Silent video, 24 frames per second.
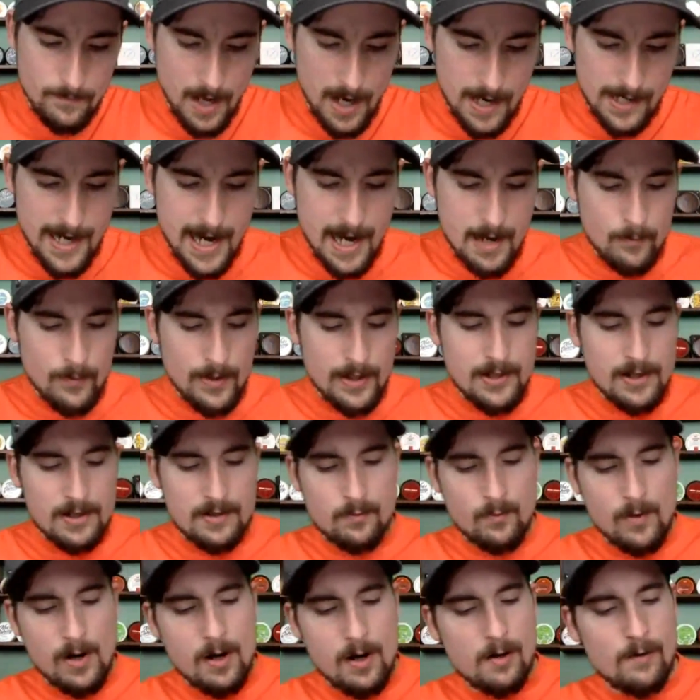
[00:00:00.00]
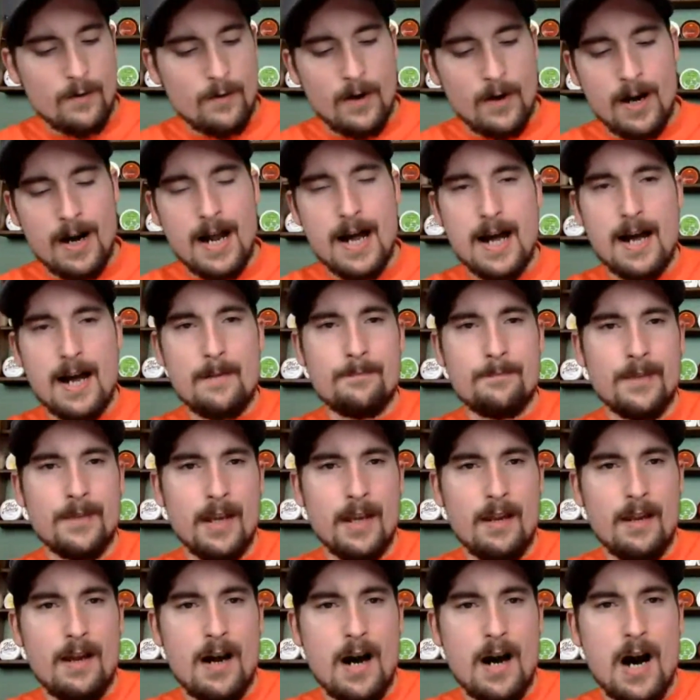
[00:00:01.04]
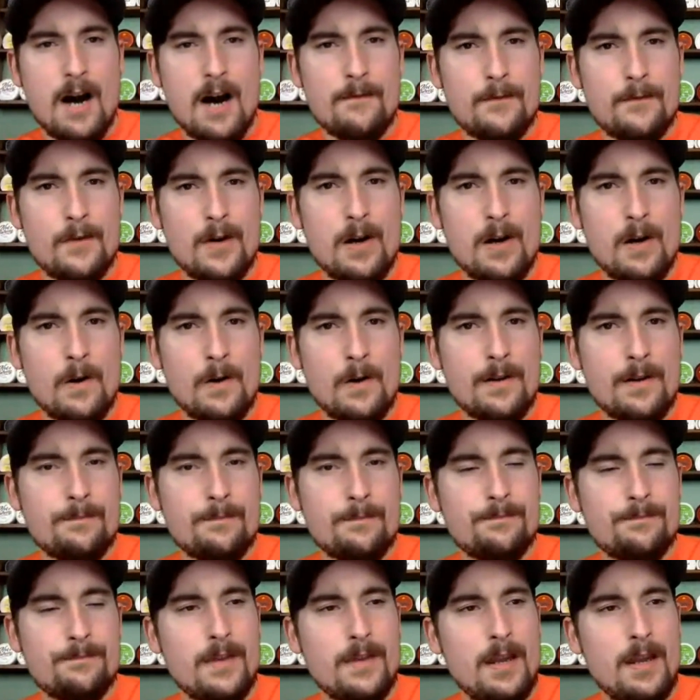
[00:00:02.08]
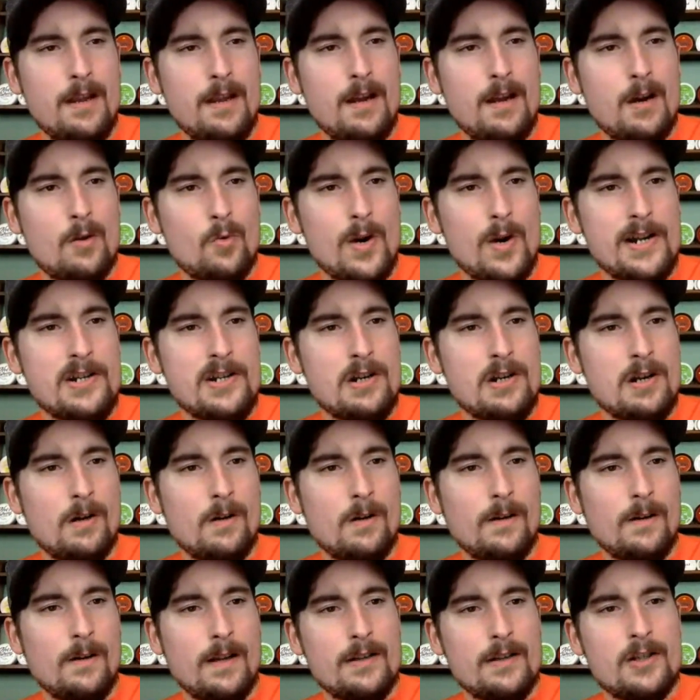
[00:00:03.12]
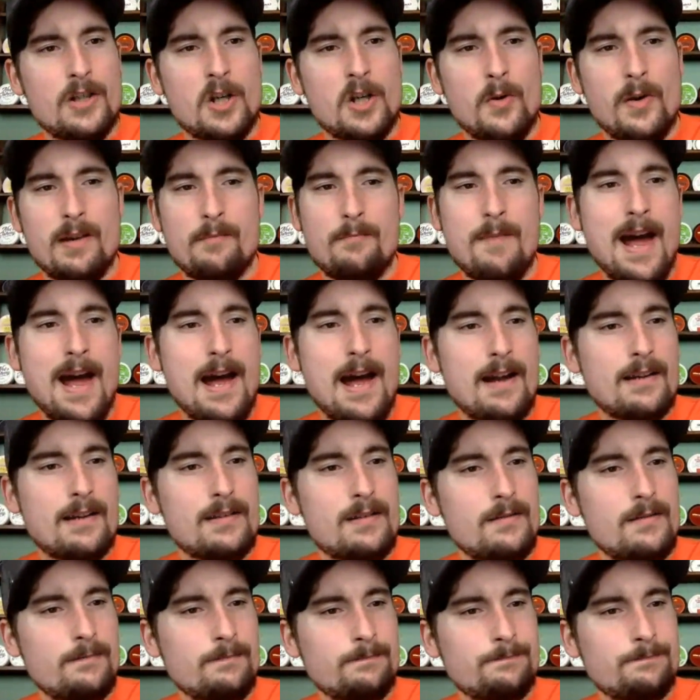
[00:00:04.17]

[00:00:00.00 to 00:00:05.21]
Again, we just went over Offroad Original Chewing bags.